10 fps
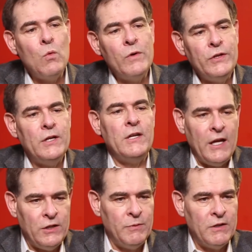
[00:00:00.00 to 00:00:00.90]
with the
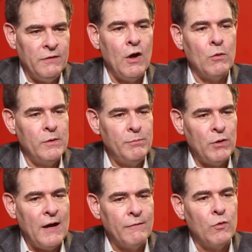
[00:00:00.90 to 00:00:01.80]
Engagement Development
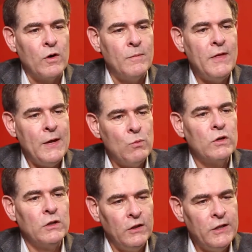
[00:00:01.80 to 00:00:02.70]
Platform, they
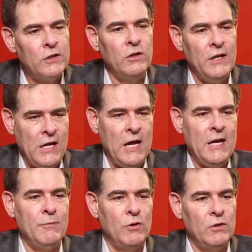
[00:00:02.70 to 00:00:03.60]
were literally
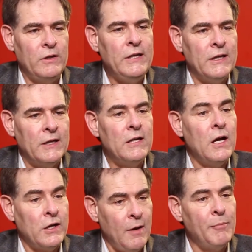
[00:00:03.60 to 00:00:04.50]
able in
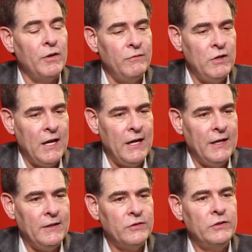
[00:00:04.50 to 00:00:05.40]
a couple of
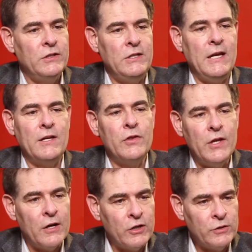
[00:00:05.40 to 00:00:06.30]
days to take
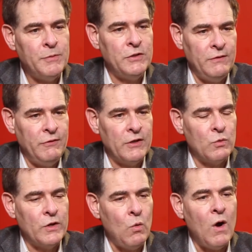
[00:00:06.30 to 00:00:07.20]
their specific
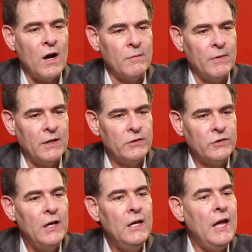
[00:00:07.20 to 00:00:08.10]

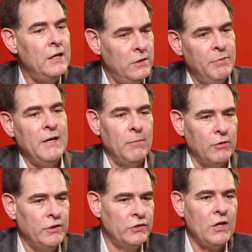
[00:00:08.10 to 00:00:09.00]
requirements and to be
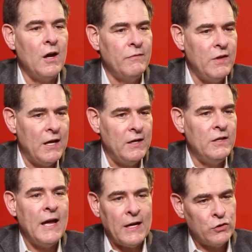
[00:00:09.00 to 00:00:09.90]
able to solve that
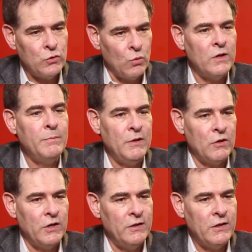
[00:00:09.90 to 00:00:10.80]
in that short a
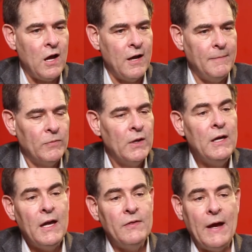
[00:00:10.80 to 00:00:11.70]
period of time.
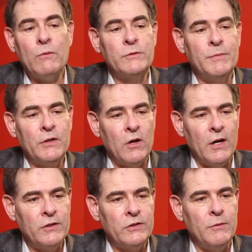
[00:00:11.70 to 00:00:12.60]
And that was
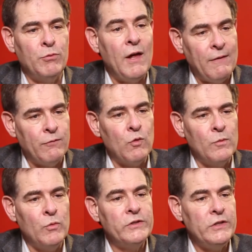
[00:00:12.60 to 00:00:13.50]
because the
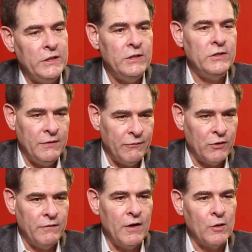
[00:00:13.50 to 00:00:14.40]
platform was easy
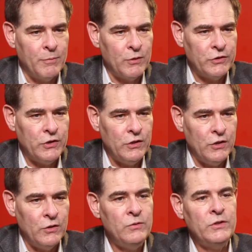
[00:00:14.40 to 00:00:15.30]
for developers to
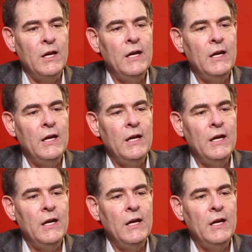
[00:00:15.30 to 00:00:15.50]
use,